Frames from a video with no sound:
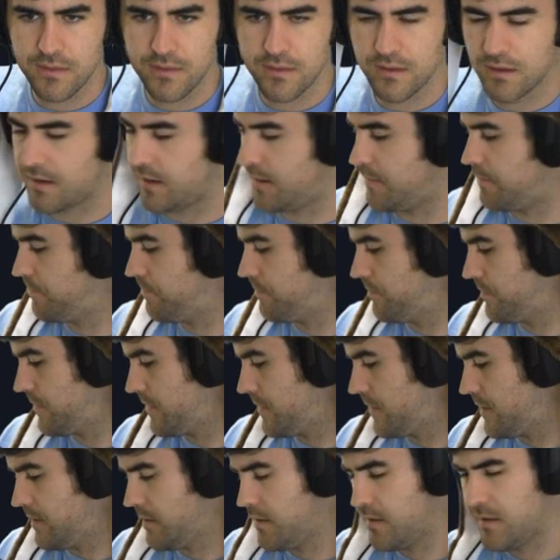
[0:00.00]
Alright.
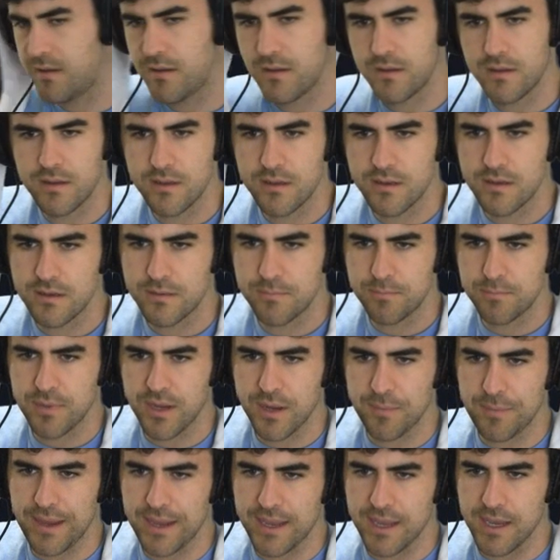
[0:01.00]
Pick
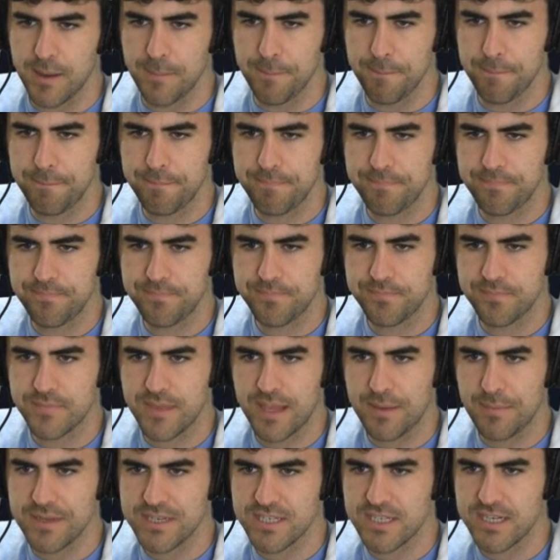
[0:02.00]
it back up.
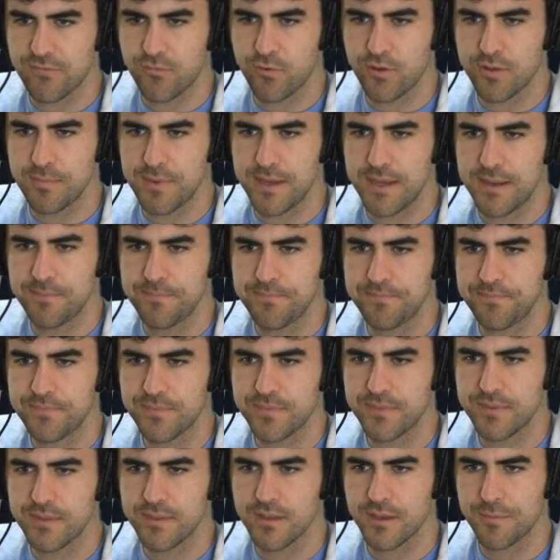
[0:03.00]
Take my stuff with me.
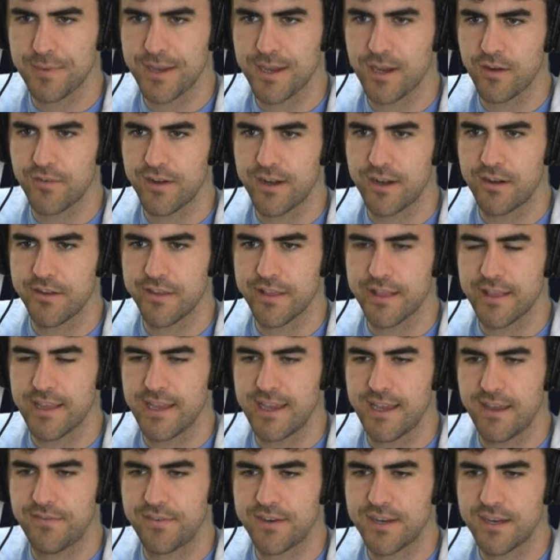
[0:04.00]
Look back over here to the
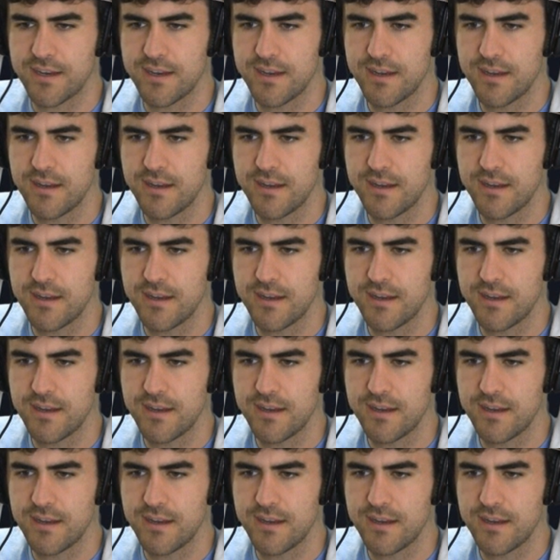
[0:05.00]
left.